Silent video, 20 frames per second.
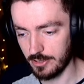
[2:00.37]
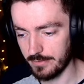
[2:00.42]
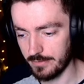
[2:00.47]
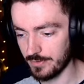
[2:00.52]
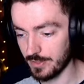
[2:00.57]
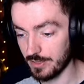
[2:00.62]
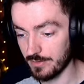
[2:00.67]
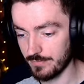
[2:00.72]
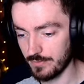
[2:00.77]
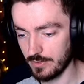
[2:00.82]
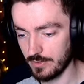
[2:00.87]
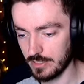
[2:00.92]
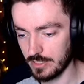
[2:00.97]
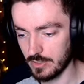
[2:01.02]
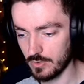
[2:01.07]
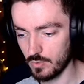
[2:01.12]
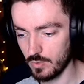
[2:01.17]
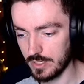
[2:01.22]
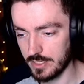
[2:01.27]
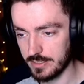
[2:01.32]
office for
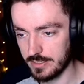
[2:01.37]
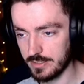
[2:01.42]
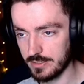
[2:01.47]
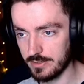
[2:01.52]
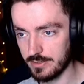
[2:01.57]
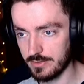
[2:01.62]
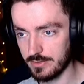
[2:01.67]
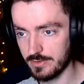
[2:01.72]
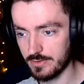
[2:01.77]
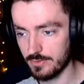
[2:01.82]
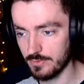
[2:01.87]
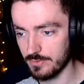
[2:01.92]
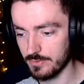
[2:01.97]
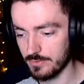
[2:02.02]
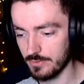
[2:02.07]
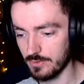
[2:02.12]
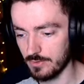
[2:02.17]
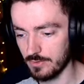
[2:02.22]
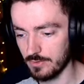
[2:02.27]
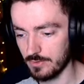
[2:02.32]
inquires
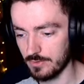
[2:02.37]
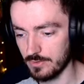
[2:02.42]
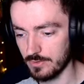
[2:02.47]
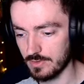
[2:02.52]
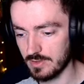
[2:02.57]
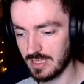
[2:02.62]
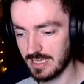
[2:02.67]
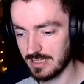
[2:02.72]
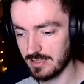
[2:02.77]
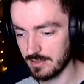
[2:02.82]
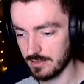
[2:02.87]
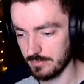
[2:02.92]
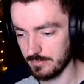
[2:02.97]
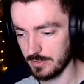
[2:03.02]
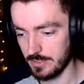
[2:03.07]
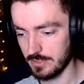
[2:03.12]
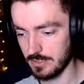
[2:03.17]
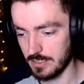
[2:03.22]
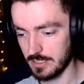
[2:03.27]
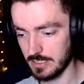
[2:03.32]
or
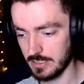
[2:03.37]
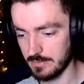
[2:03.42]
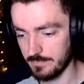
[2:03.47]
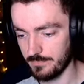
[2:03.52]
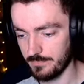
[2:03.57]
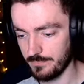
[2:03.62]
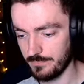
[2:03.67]
testimony.